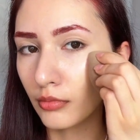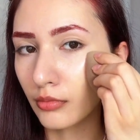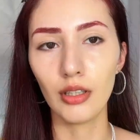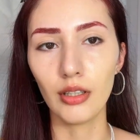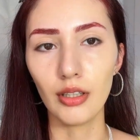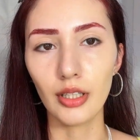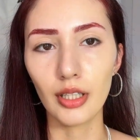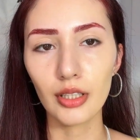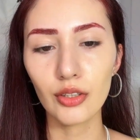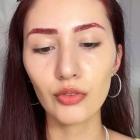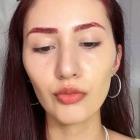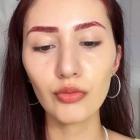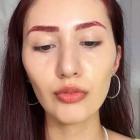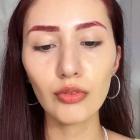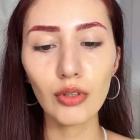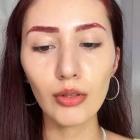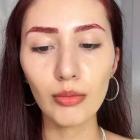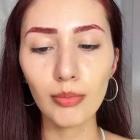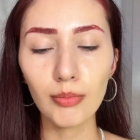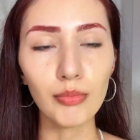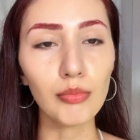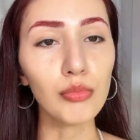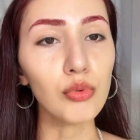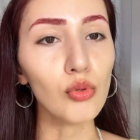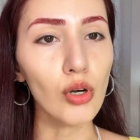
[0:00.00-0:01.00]
Next for
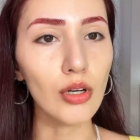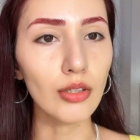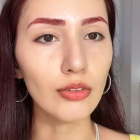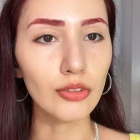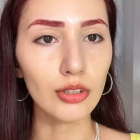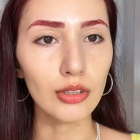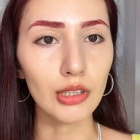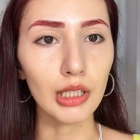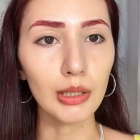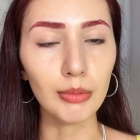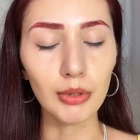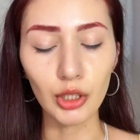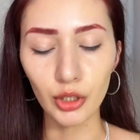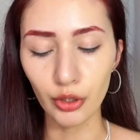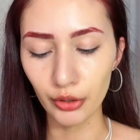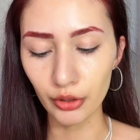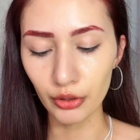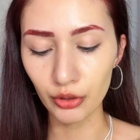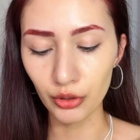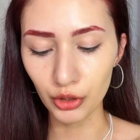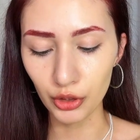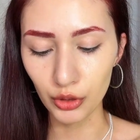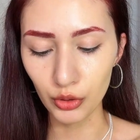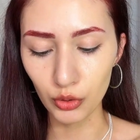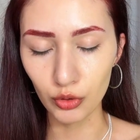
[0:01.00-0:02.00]
bronzer, I'm going
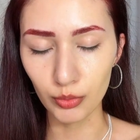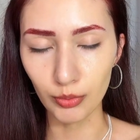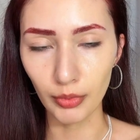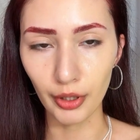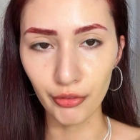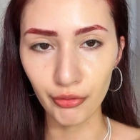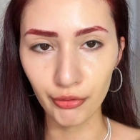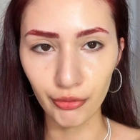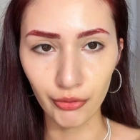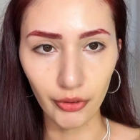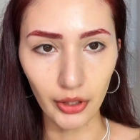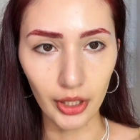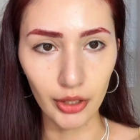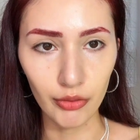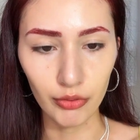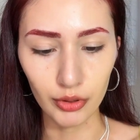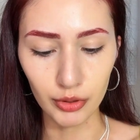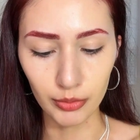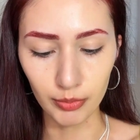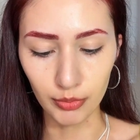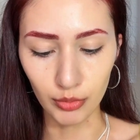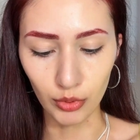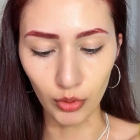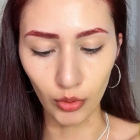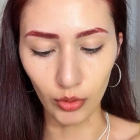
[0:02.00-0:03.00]
to use my favorite
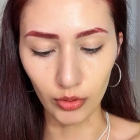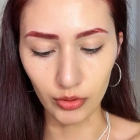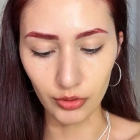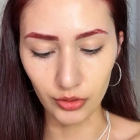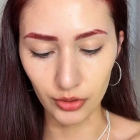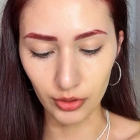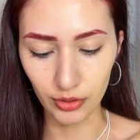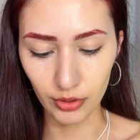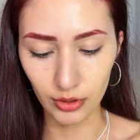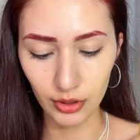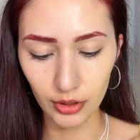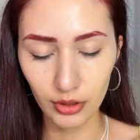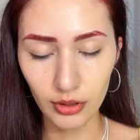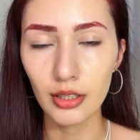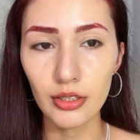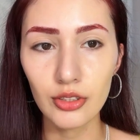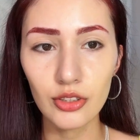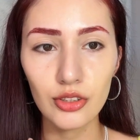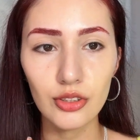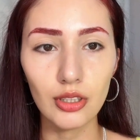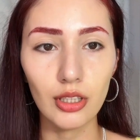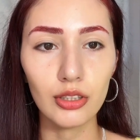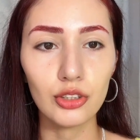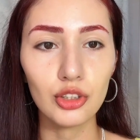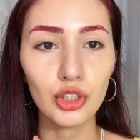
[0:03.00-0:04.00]
bronzer. It's
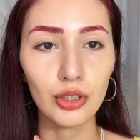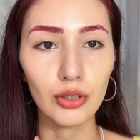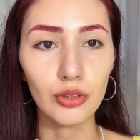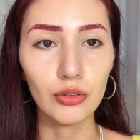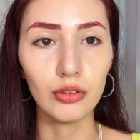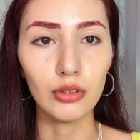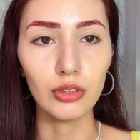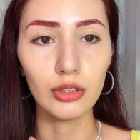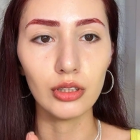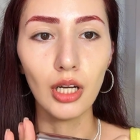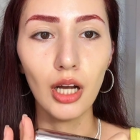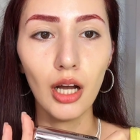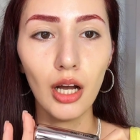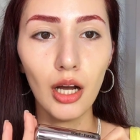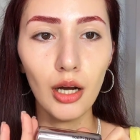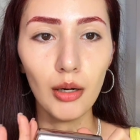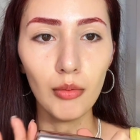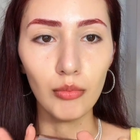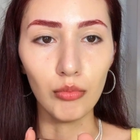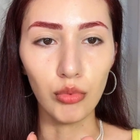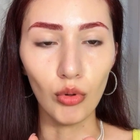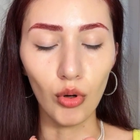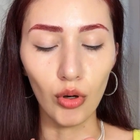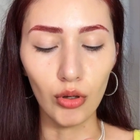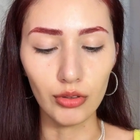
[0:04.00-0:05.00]
such a good
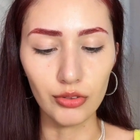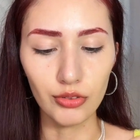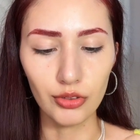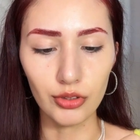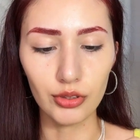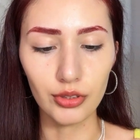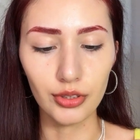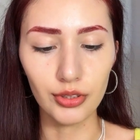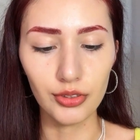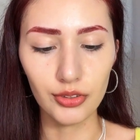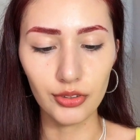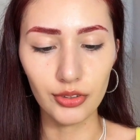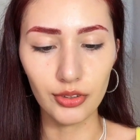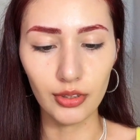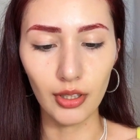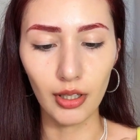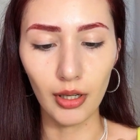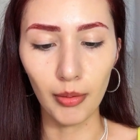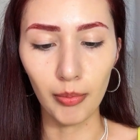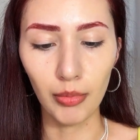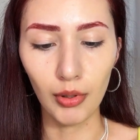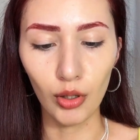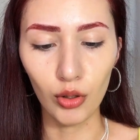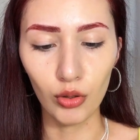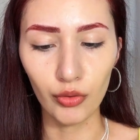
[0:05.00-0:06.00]
bronzer. It's the
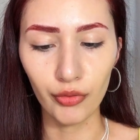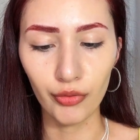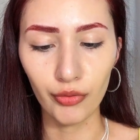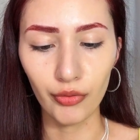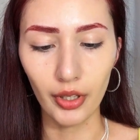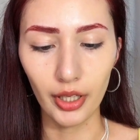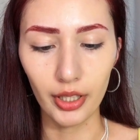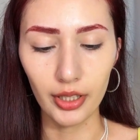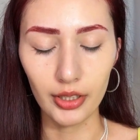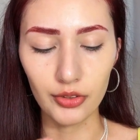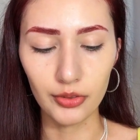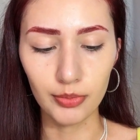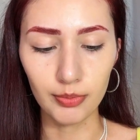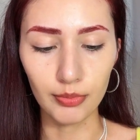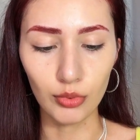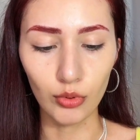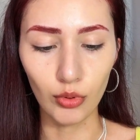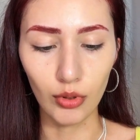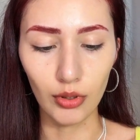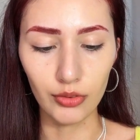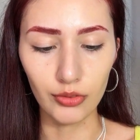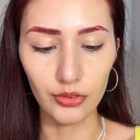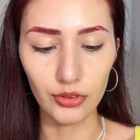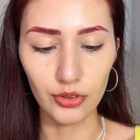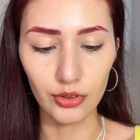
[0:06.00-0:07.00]
About Face
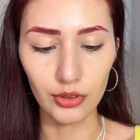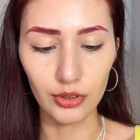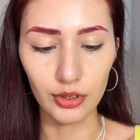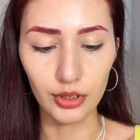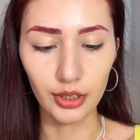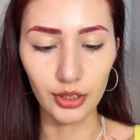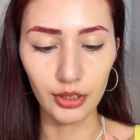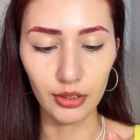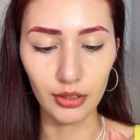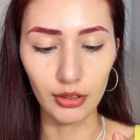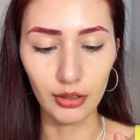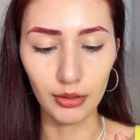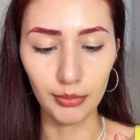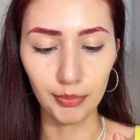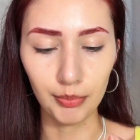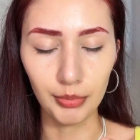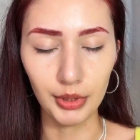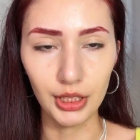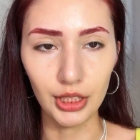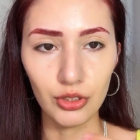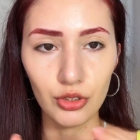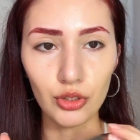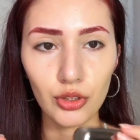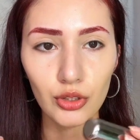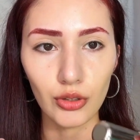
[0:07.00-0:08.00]
bronzer in
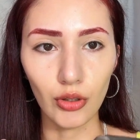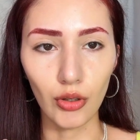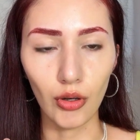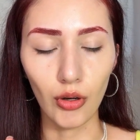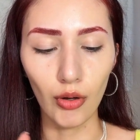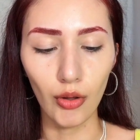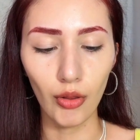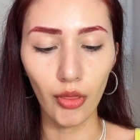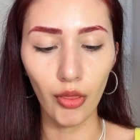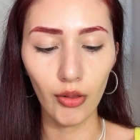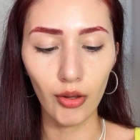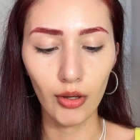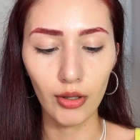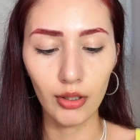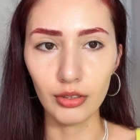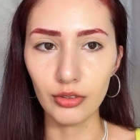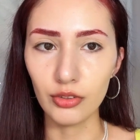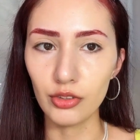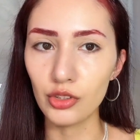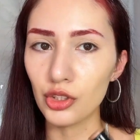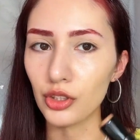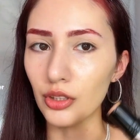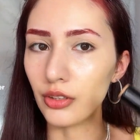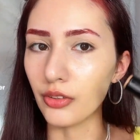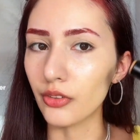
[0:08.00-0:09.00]
Beach Goth. It's
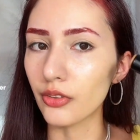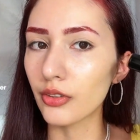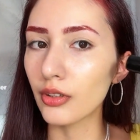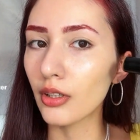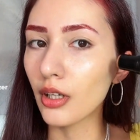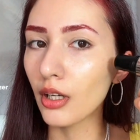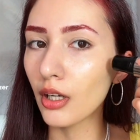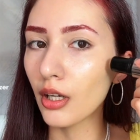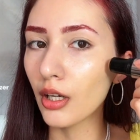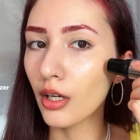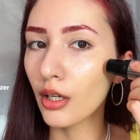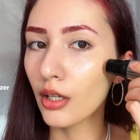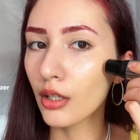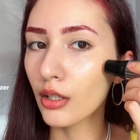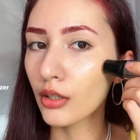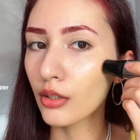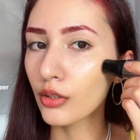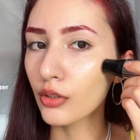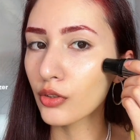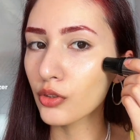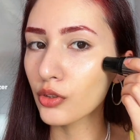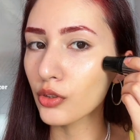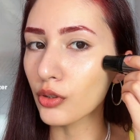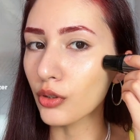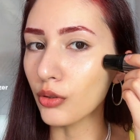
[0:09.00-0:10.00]
just
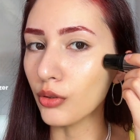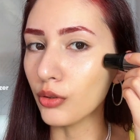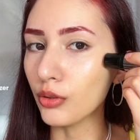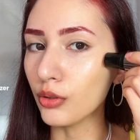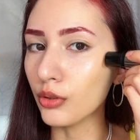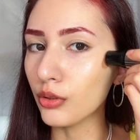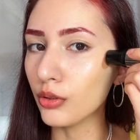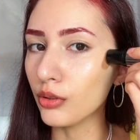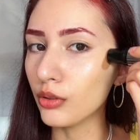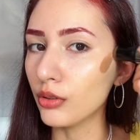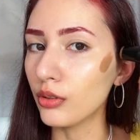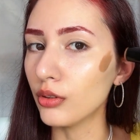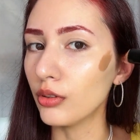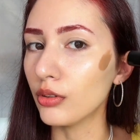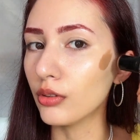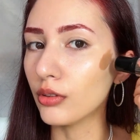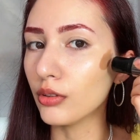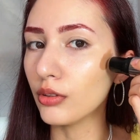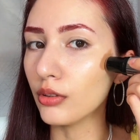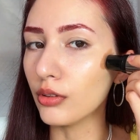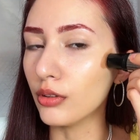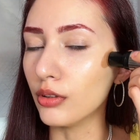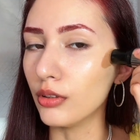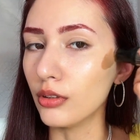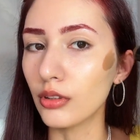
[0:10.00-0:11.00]
so
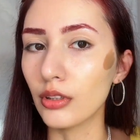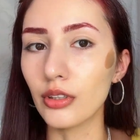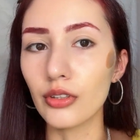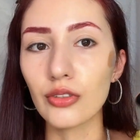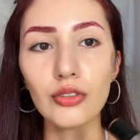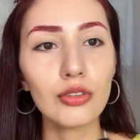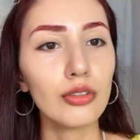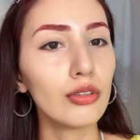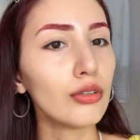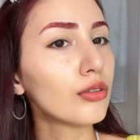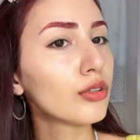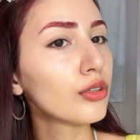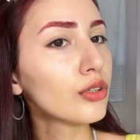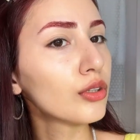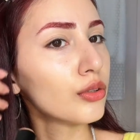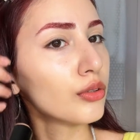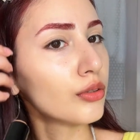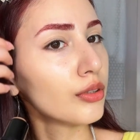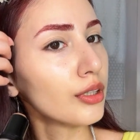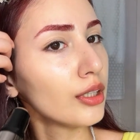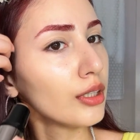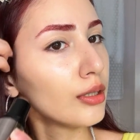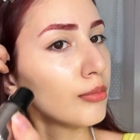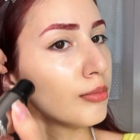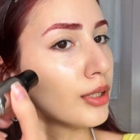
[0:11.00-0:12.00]
good. It's so
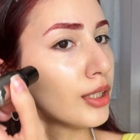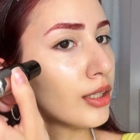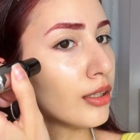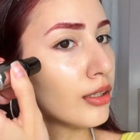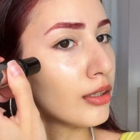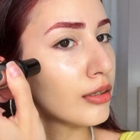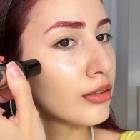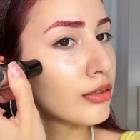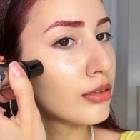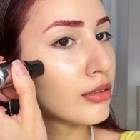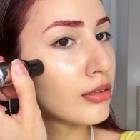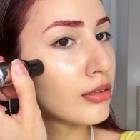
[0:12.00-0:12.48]
creamy.